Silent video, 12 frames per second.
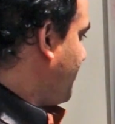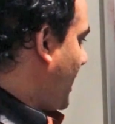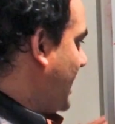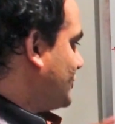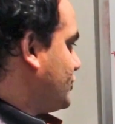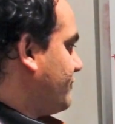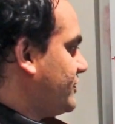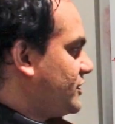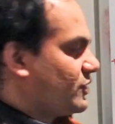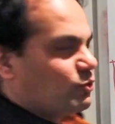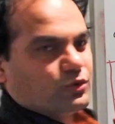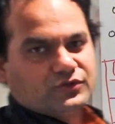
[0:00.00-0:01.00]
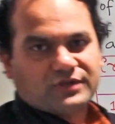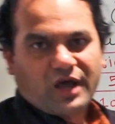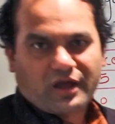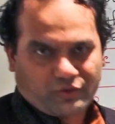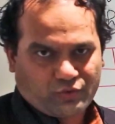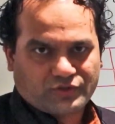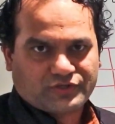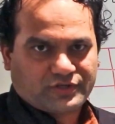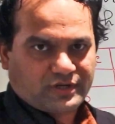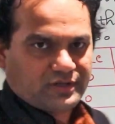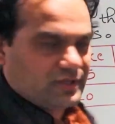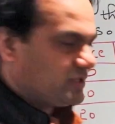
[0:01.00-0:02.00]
price of other goods are constant.